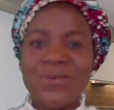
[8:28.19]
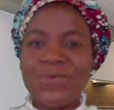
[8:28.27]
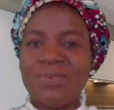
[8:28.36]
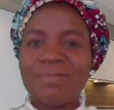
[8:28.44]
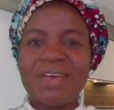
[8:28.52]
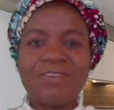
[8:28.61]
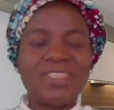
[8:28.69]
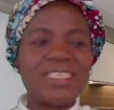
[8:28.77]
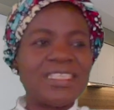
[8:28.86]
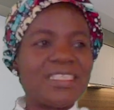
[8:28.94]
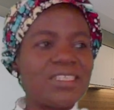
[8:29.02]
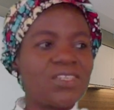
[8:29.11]
We might
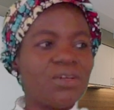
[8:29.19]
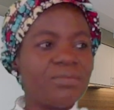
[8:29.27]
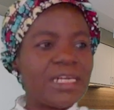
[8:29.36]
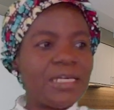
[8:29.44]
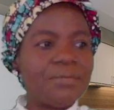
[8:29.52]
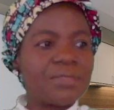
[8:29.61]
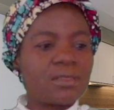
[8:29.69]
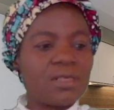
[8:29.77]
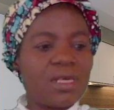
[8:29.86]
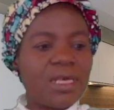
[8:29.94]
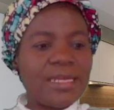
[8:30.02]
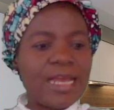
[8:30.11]
visit it sometimes.
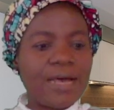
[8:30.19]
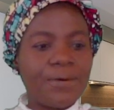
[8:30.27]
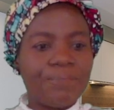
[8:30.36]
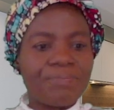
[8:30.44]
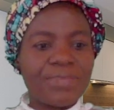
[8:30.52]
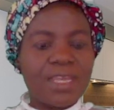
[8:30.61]
Now,